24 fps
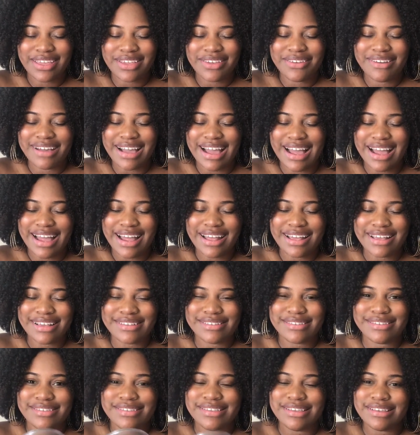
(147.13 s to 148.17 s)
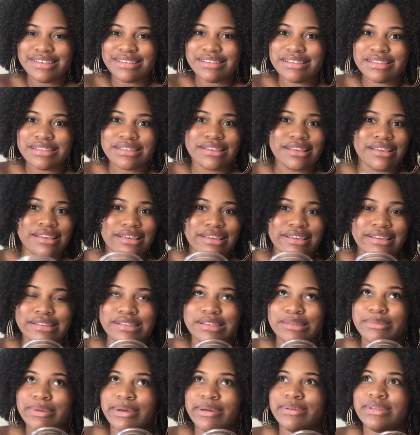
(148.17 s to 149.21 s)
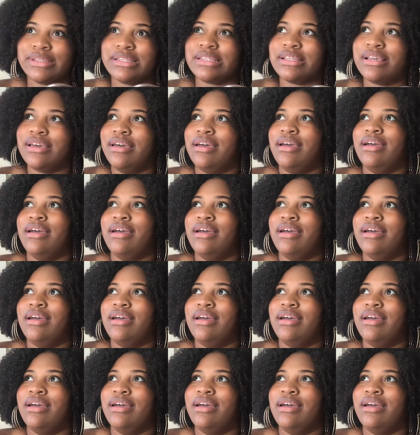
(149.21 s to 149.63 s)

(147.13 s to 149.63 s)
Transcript: You guys, this, it smells,